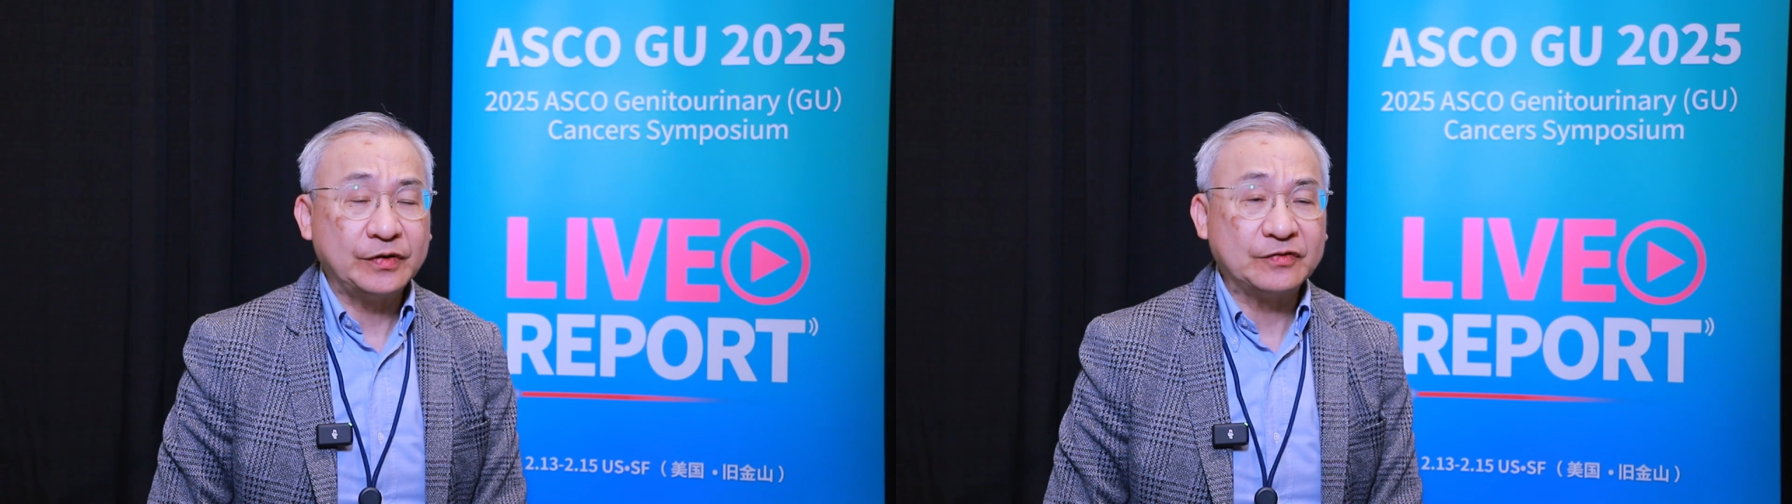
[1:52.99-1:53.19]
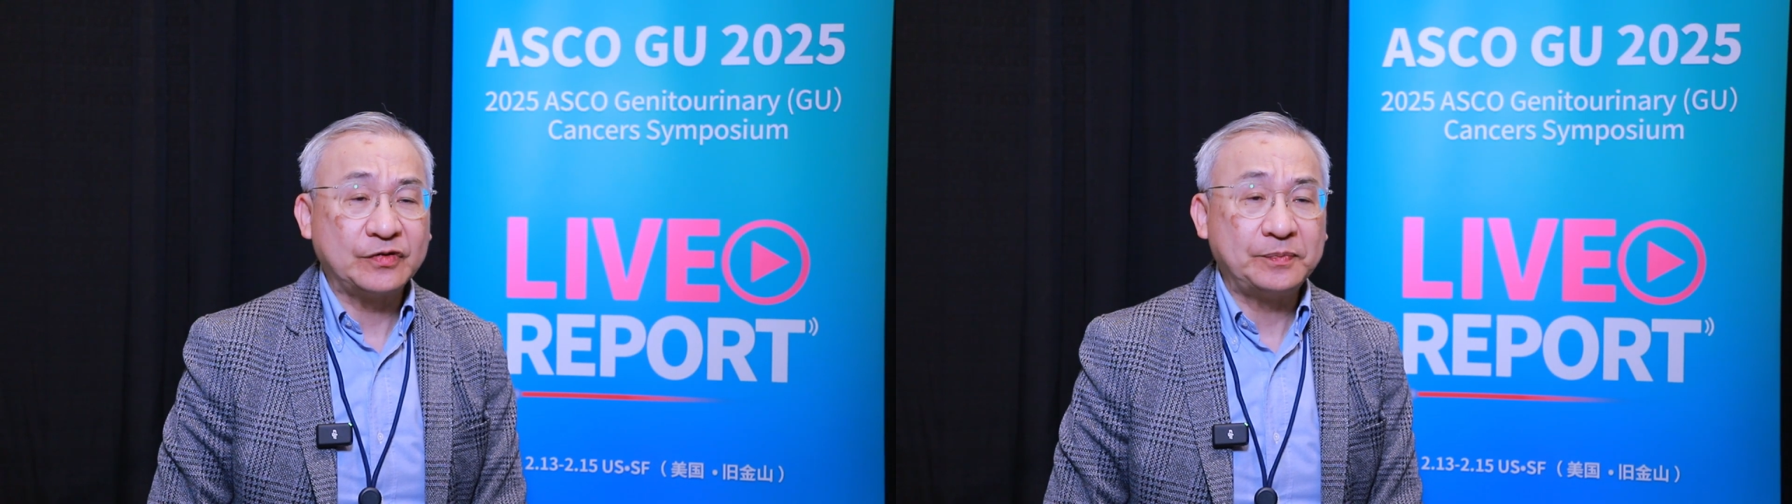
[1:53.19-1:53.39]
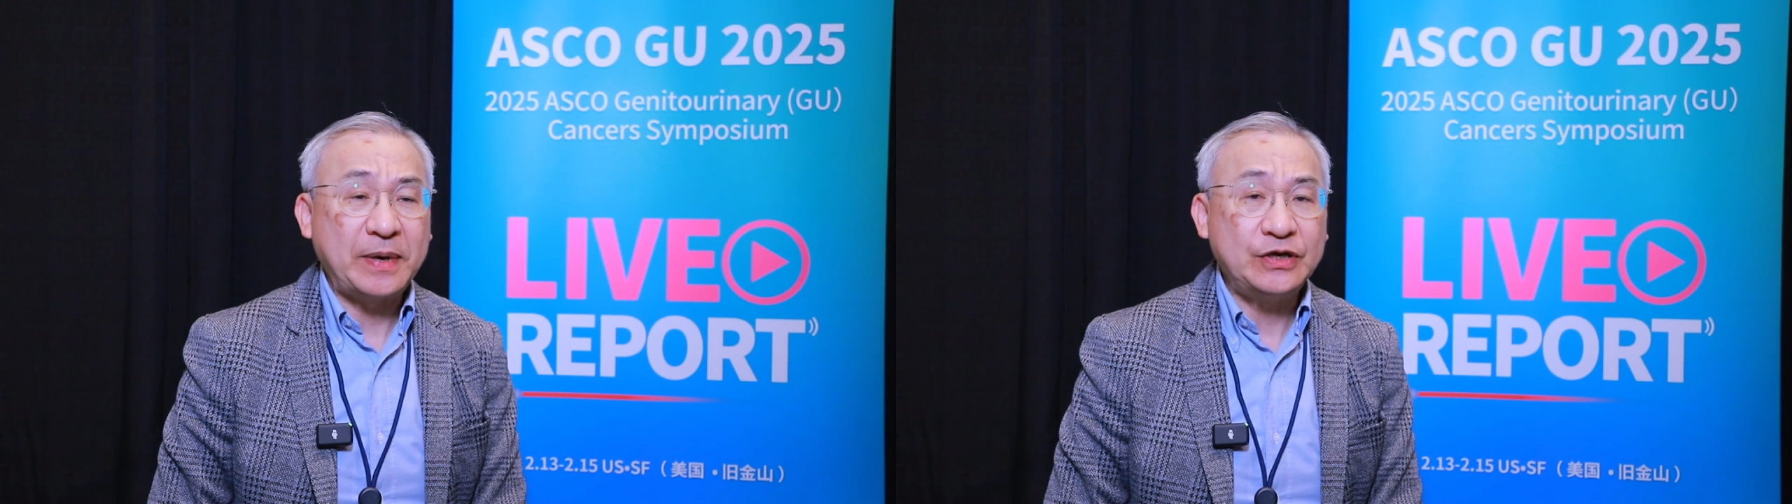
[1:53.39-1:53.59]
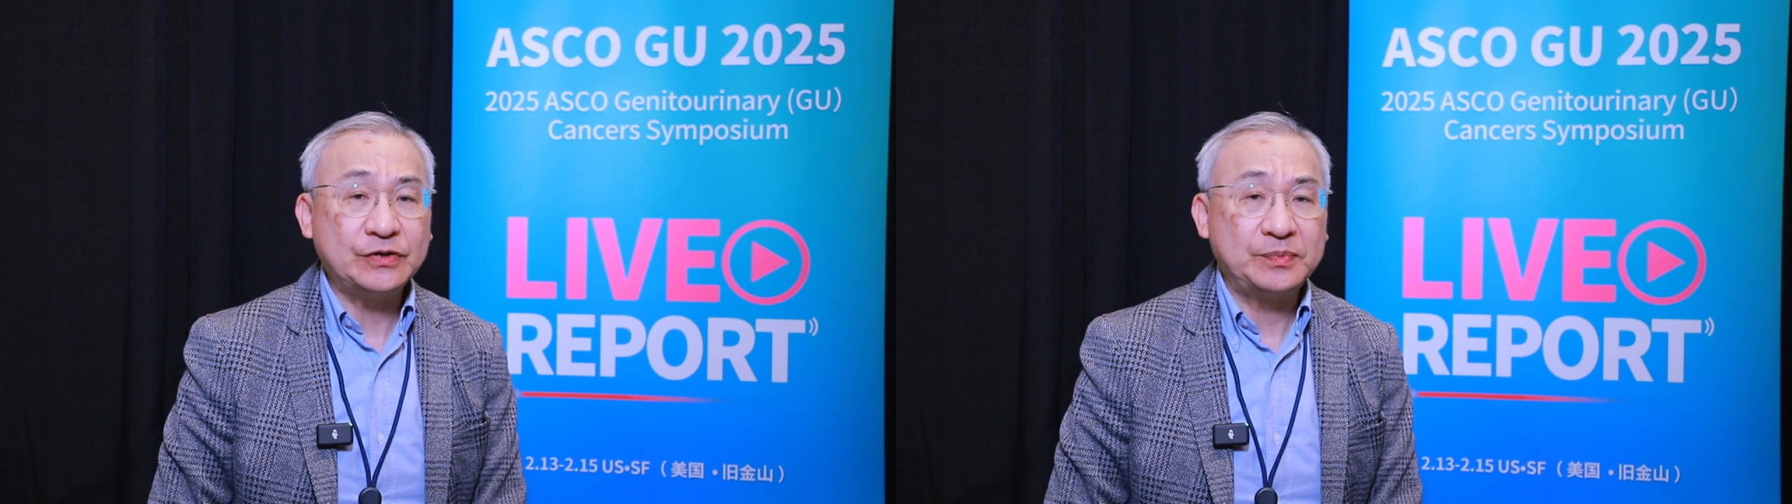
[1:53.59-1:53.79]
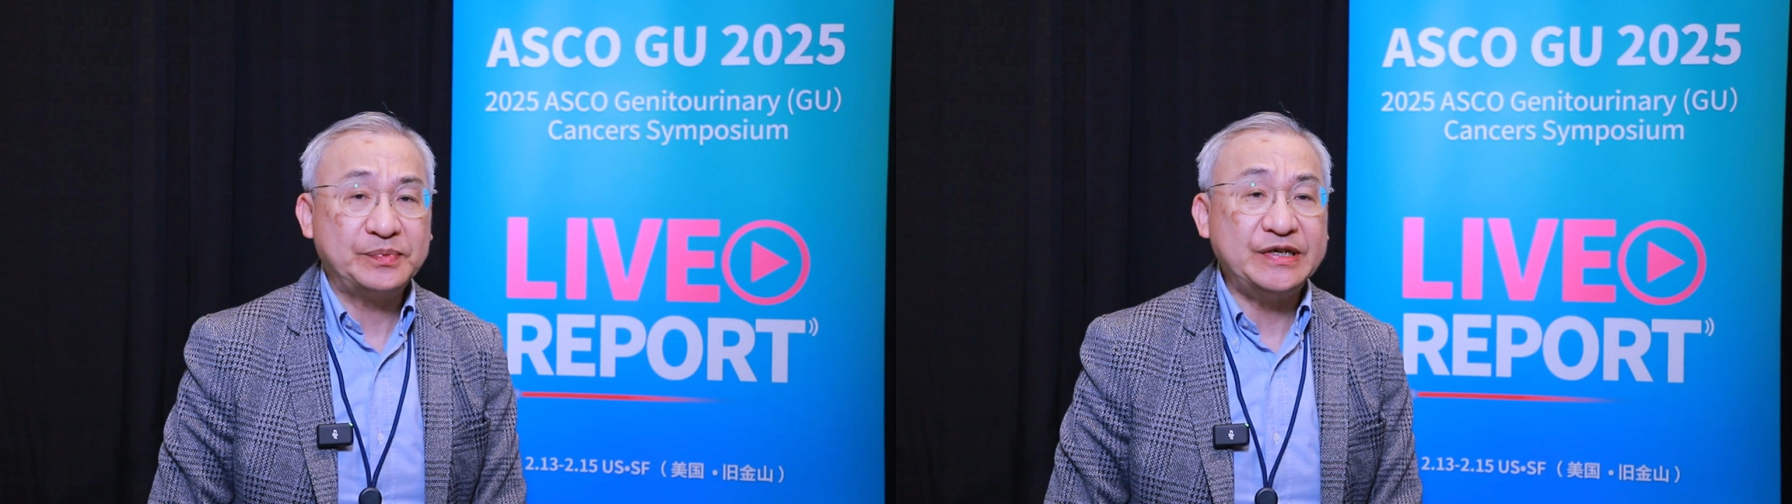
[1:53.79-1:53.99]
if a
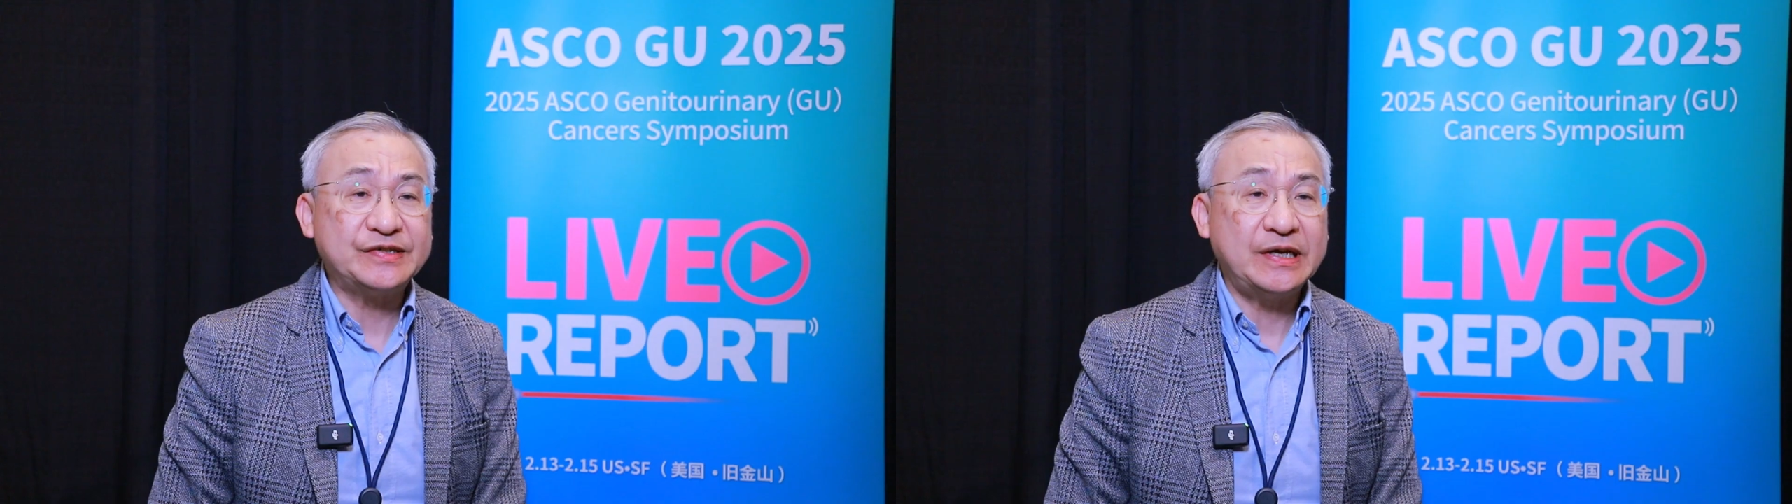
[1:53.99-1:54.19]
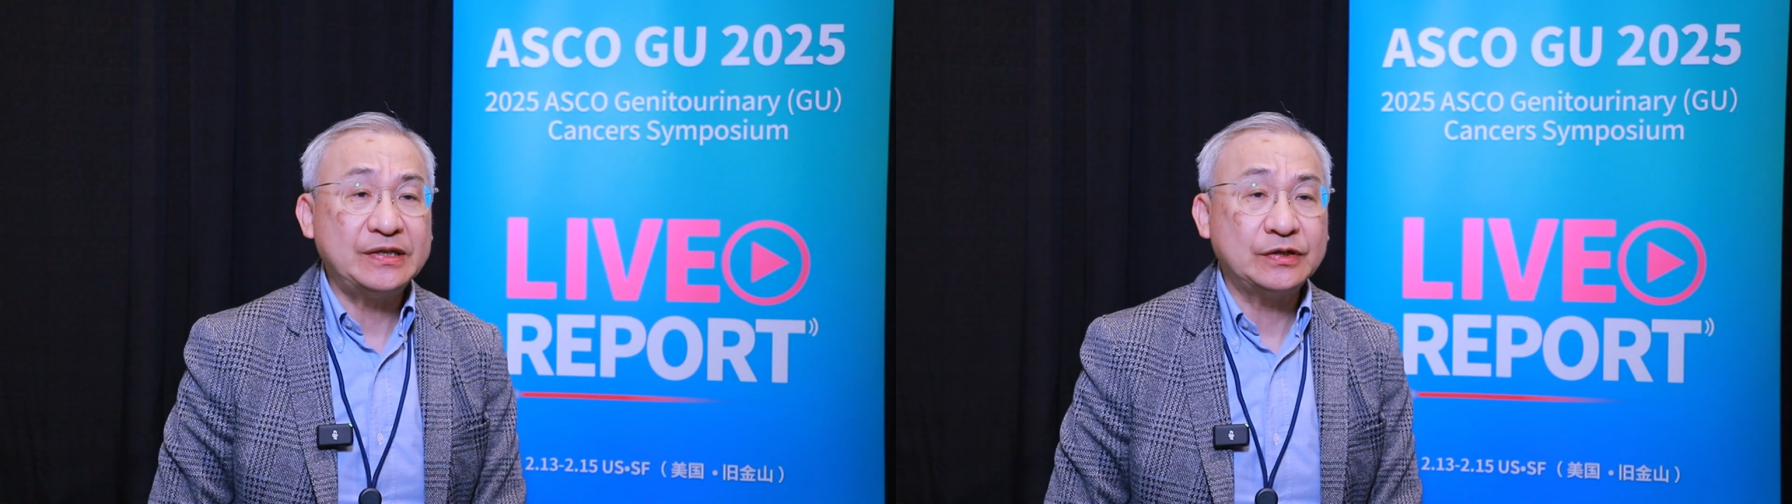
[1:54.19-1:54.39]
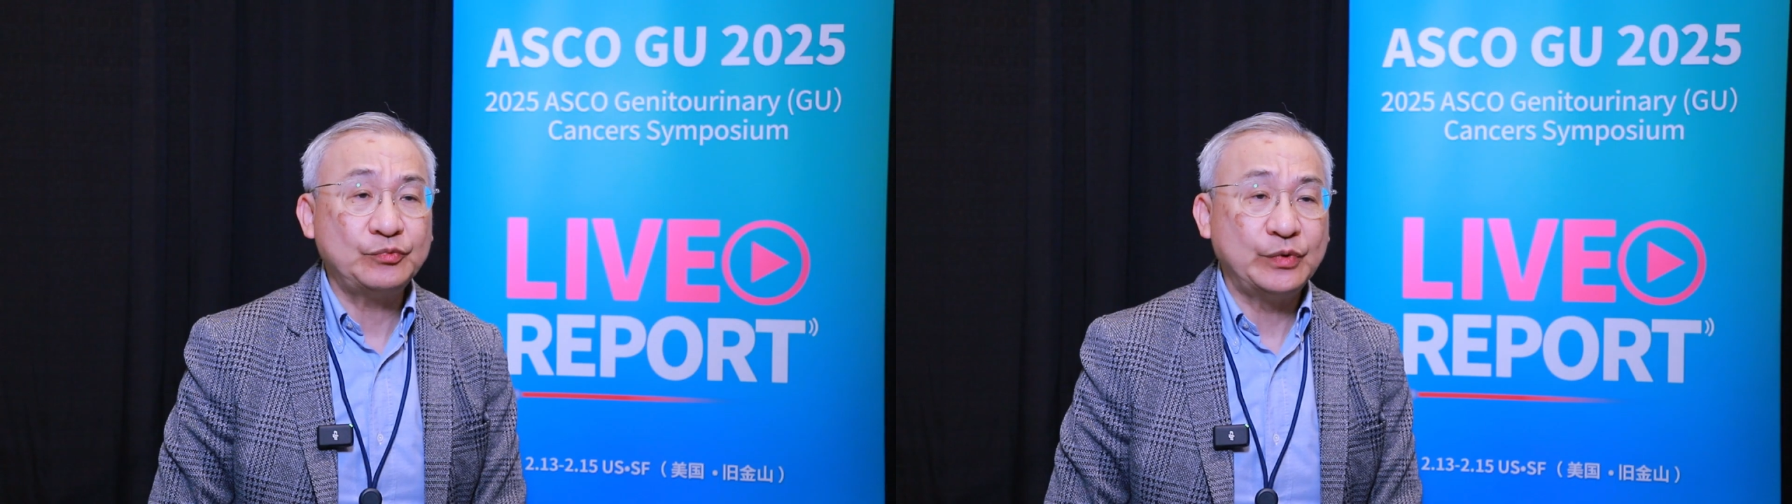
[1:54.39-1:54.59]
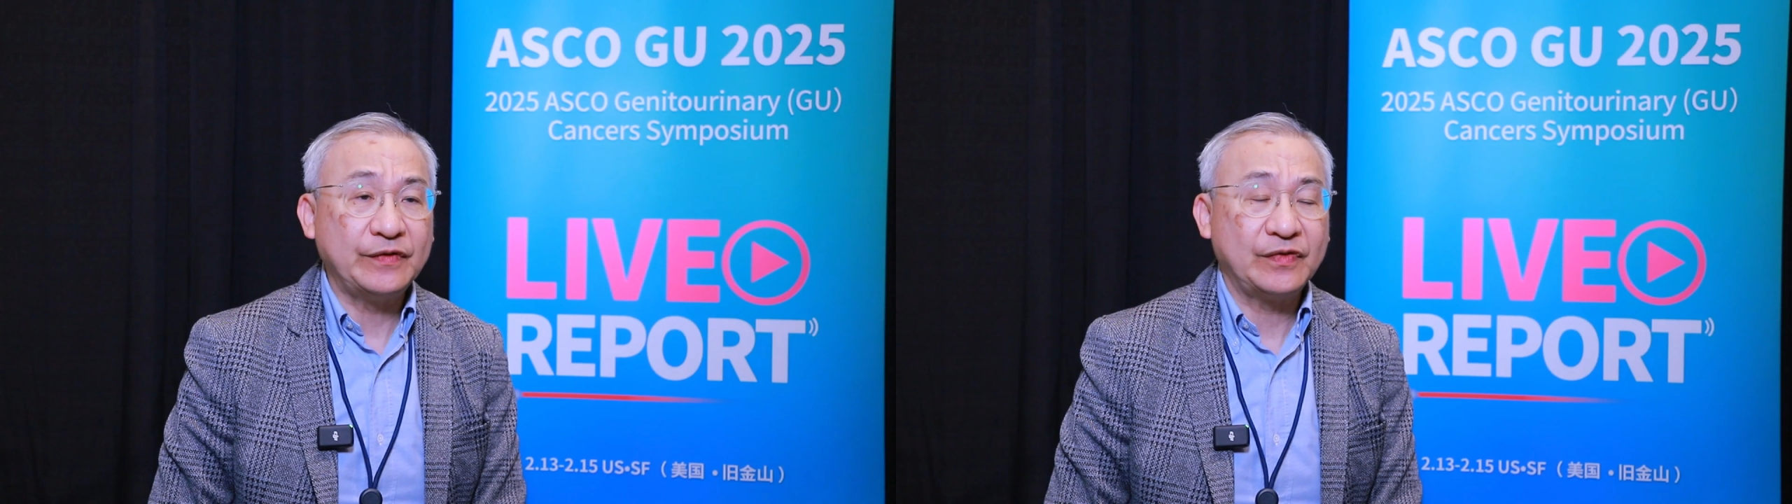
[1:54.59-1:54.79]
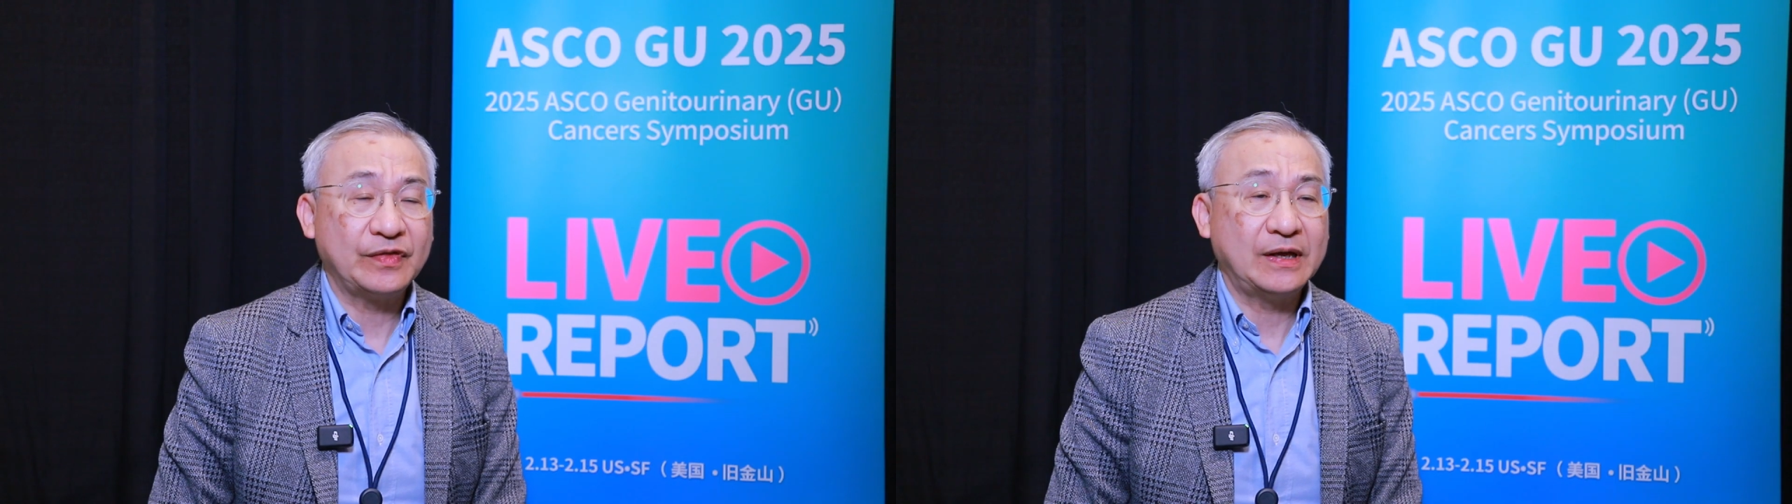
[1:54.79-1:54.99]
patient presented with